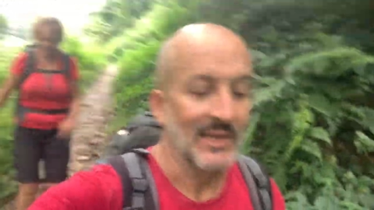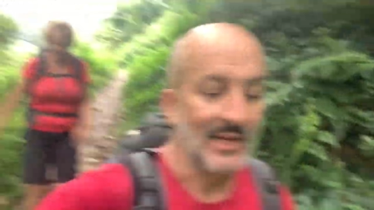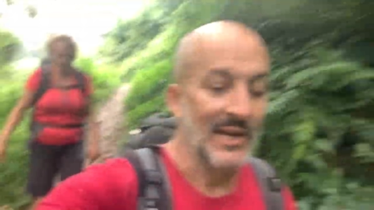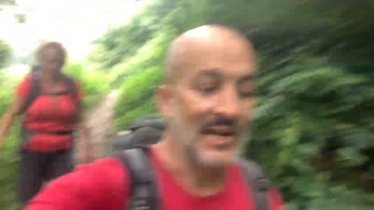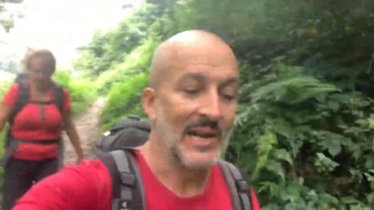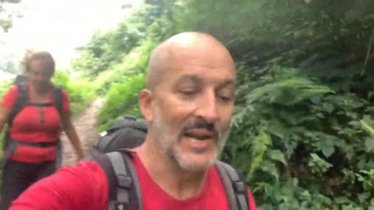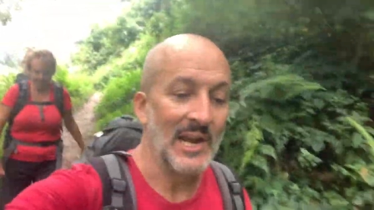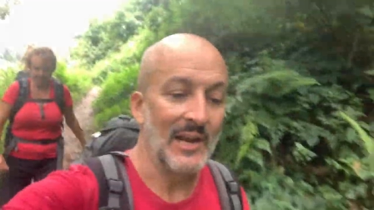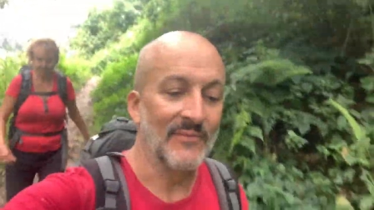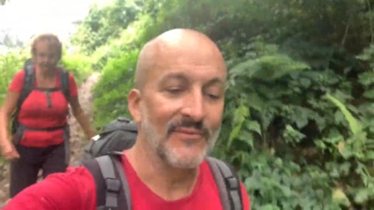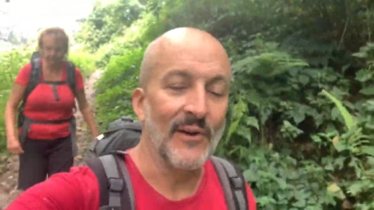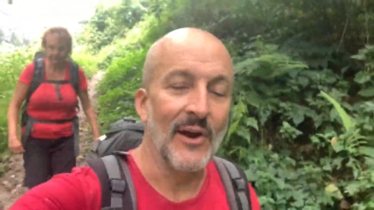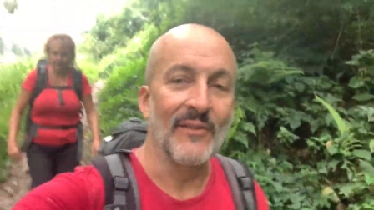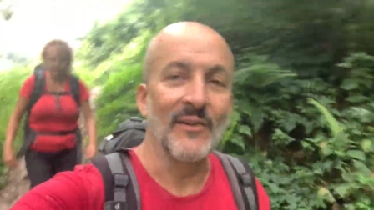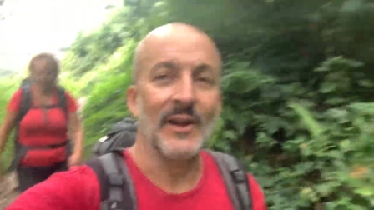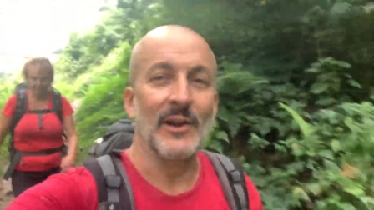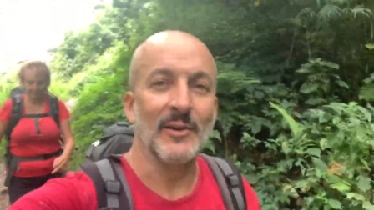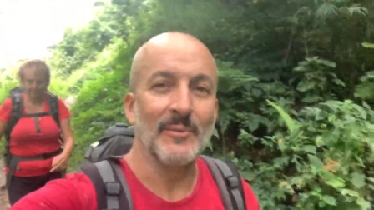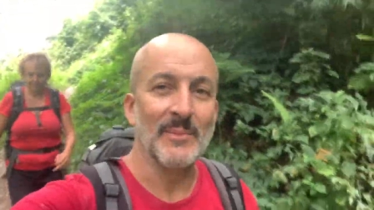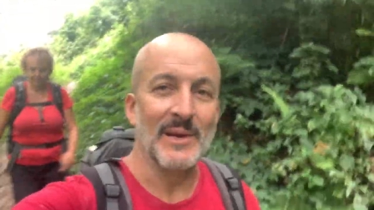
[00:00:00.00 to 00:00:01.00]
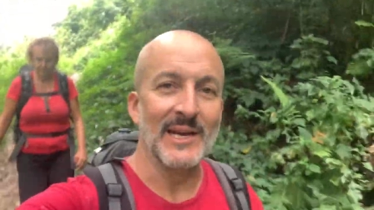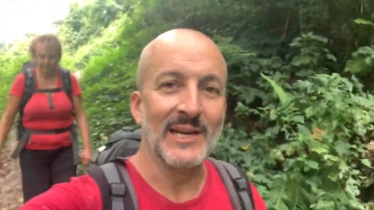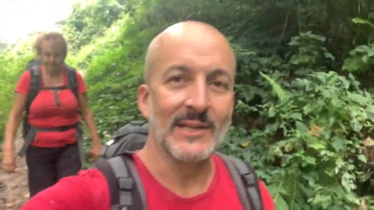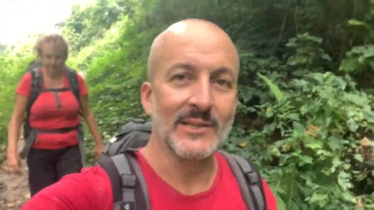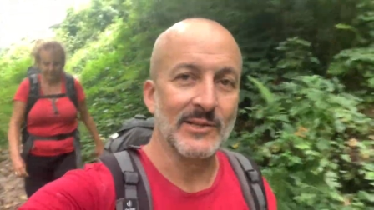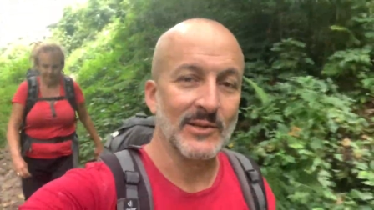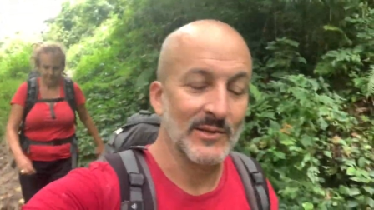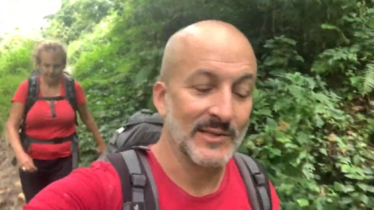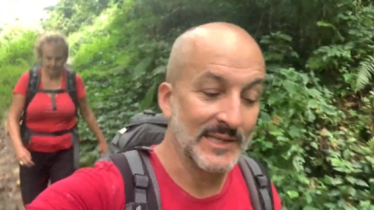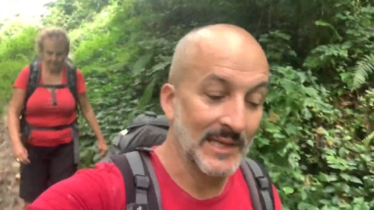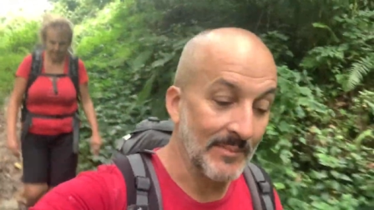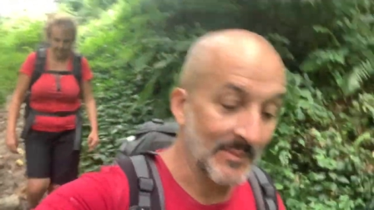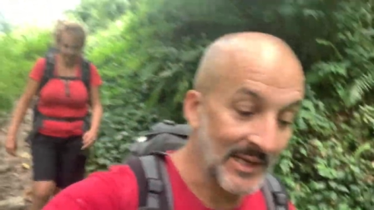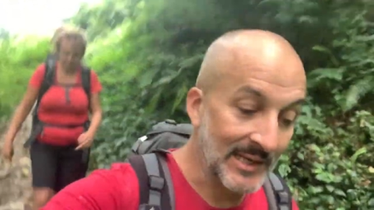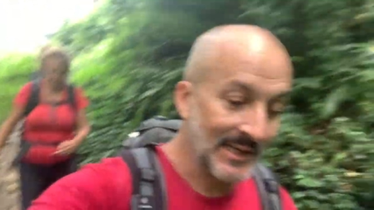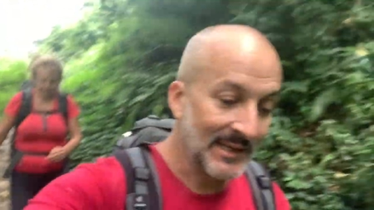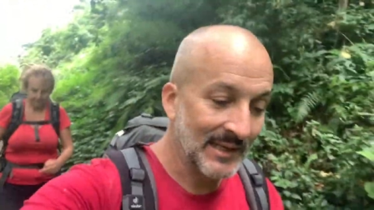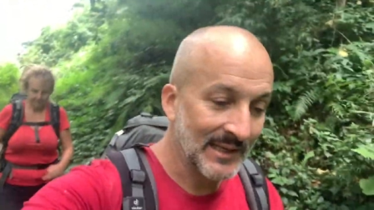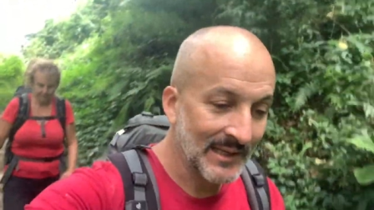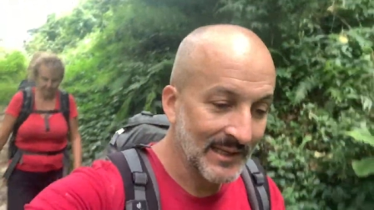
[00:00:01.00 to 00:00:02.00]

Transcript: I don't know, 500 meters or something.